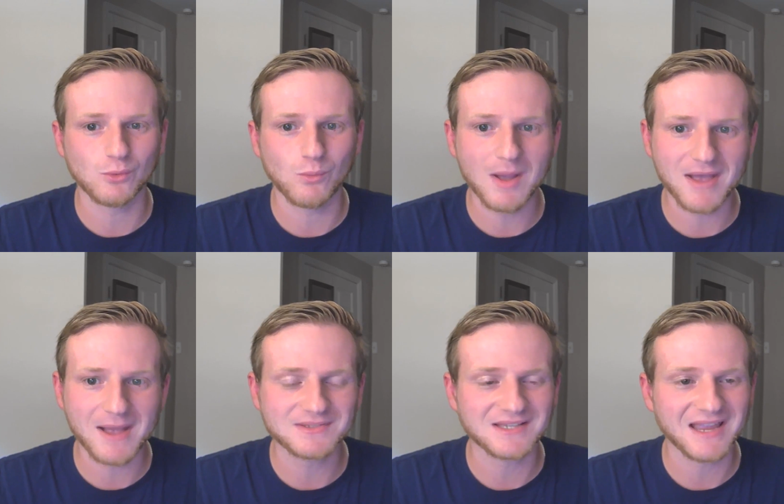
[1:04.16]
web
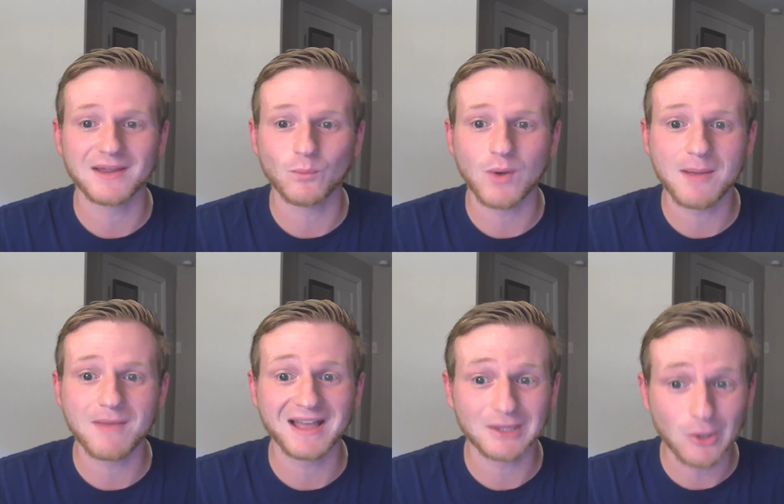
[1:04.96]
apps and web
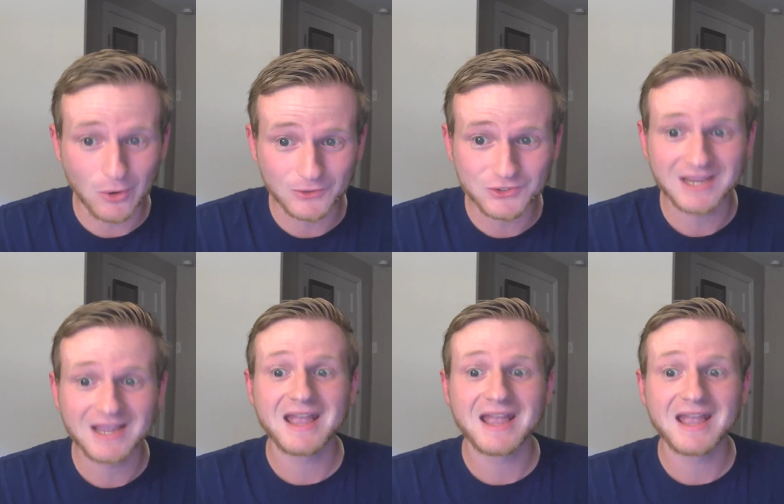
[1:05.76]
at large,